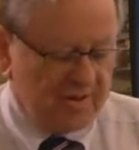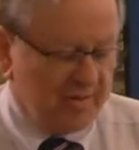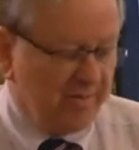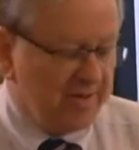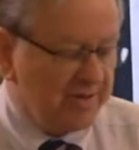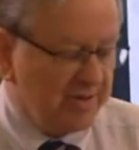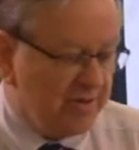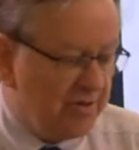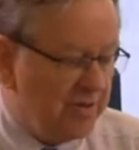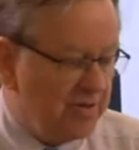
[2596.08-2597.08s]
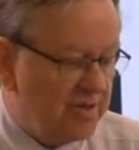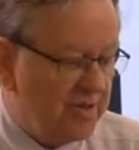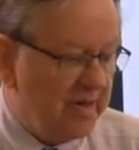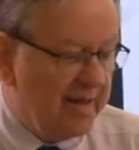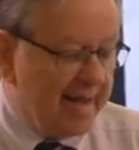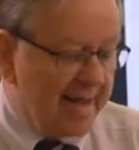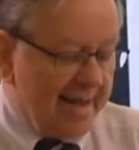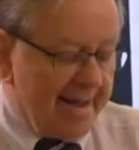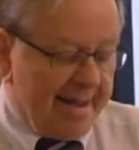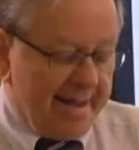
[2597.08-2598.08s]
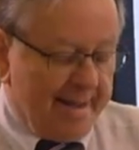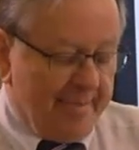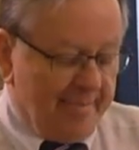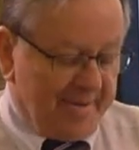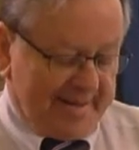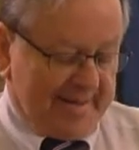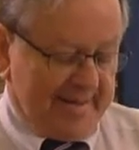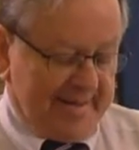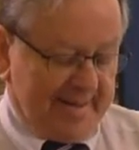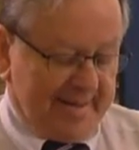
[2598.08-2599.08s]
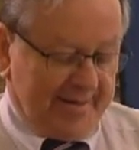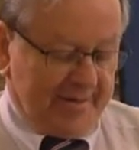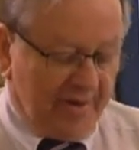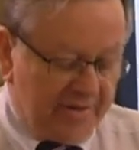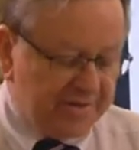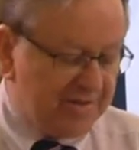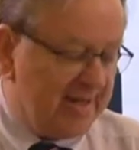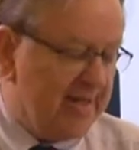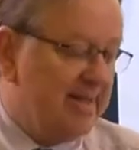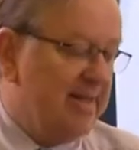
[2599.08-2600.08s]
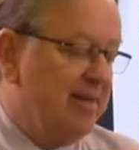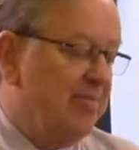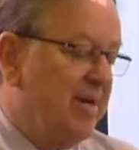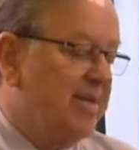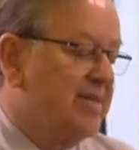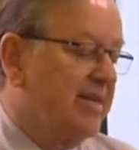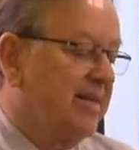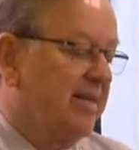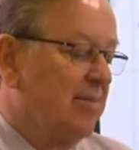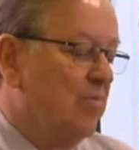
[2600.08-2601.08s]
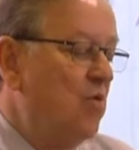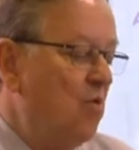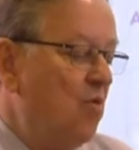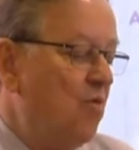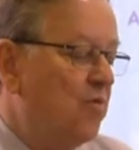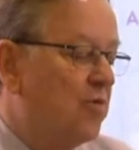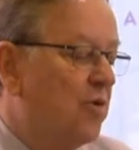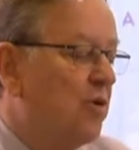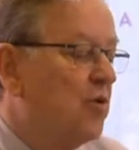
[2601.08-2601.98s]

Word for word: and the Western Church, but Constantine basically moved